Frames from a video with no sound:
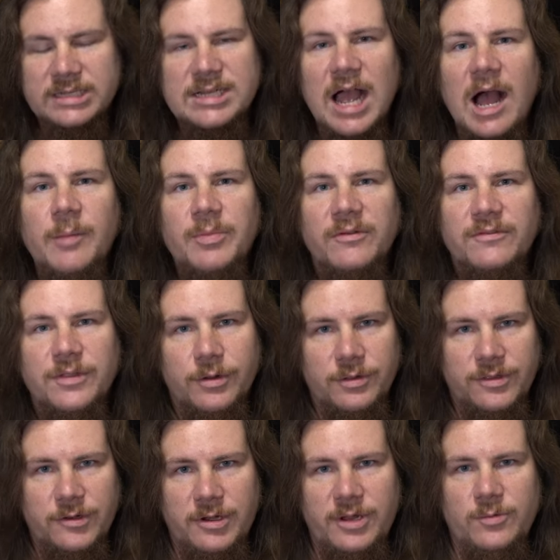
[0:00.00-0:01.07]
top of their
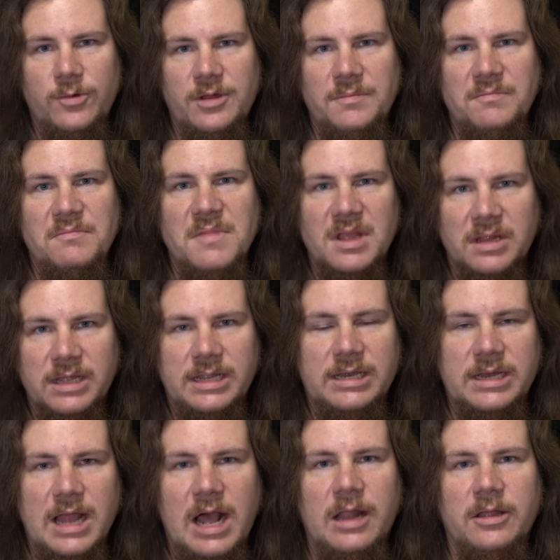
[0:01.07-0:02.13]
$31
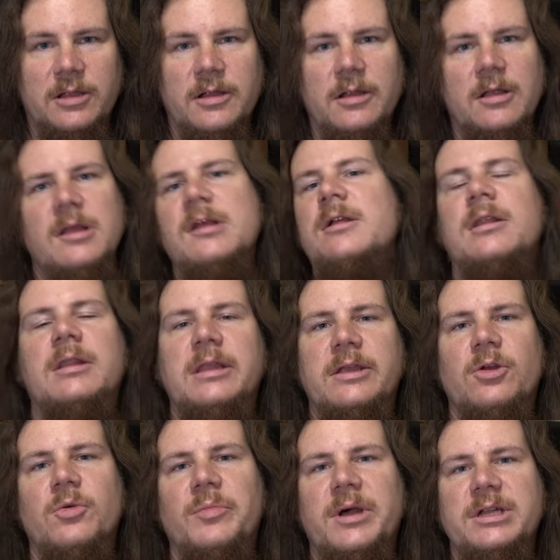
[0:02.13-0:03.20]
million
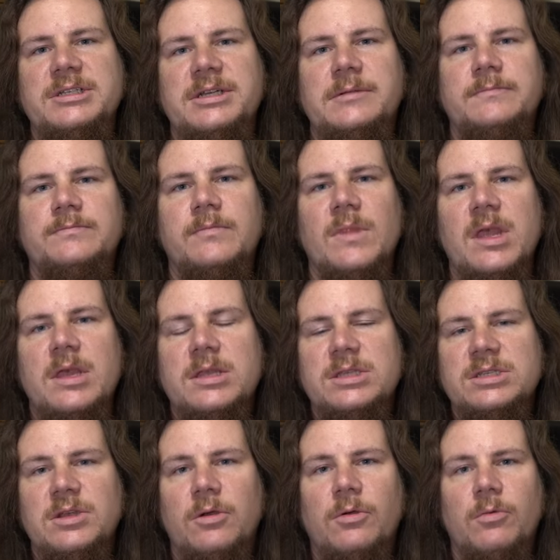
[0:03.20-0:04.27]
legal budget.
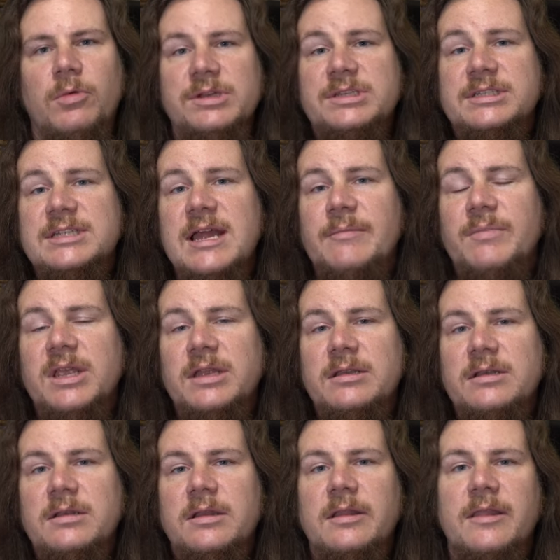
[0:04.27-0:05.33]
So what does that
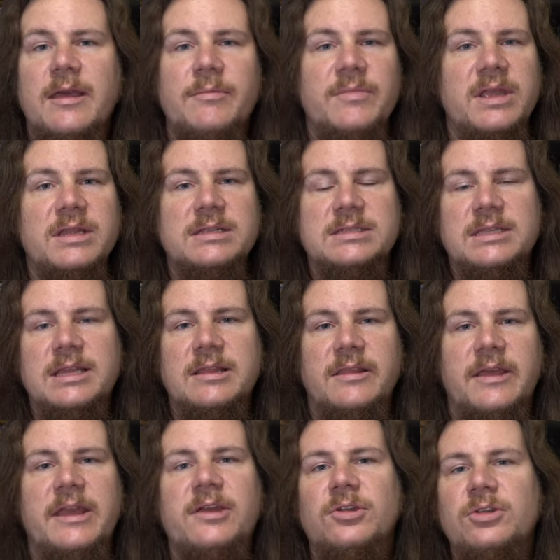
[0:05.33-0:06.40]
mean? That means that
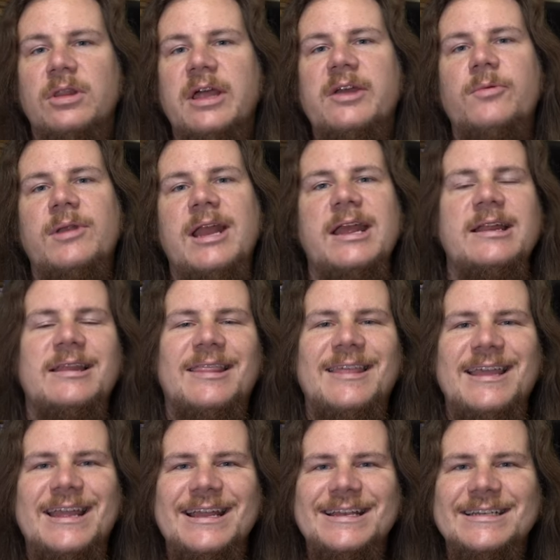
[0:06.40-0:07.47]
they could liquidate
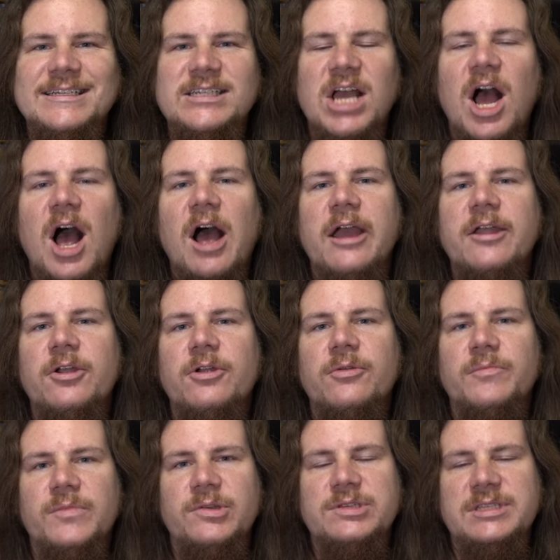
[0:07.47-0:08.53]
the
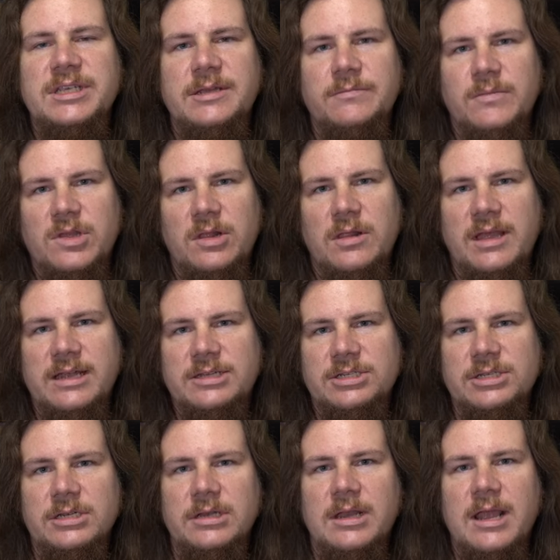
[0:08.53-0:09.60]
entire museum
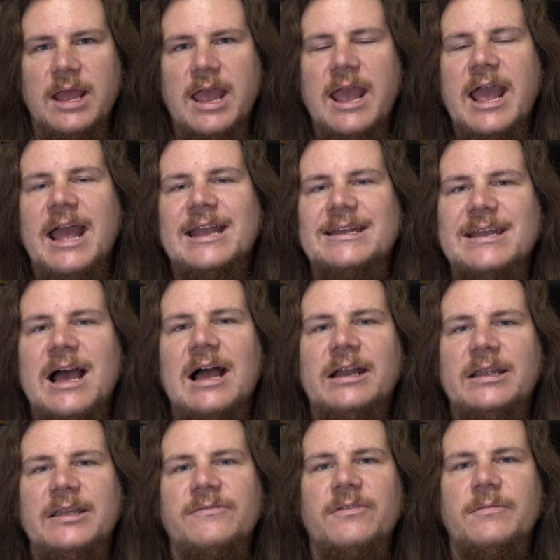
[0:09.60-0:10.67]
collection and
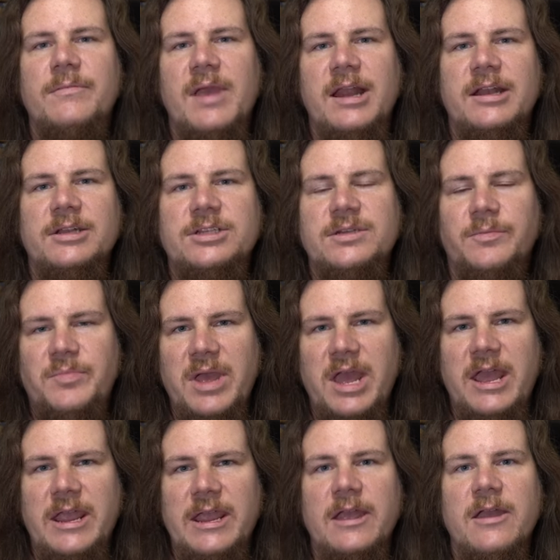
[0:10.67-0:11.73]
not even manage to
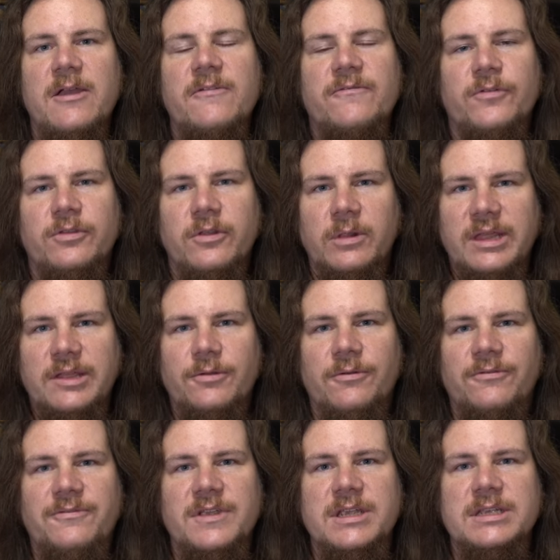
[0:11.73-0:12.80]
pay for the
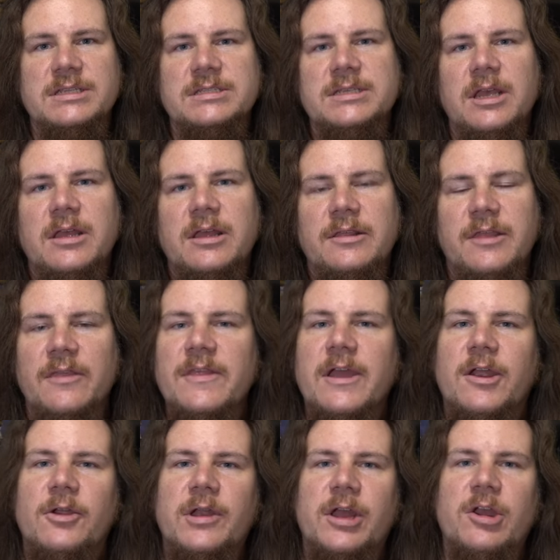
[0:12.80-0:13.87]
legal fees that
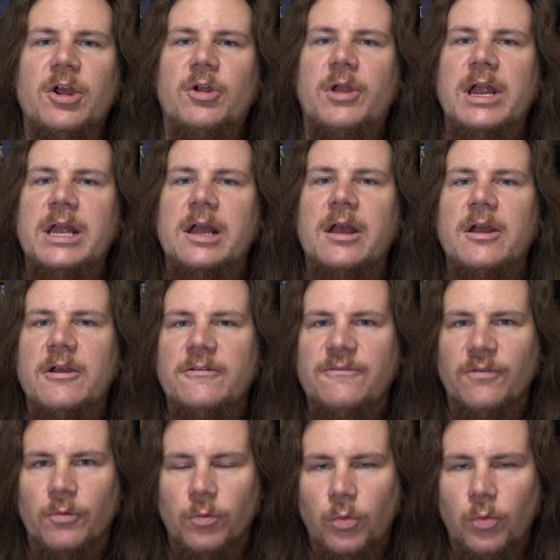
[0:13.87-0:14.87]
they are incurring for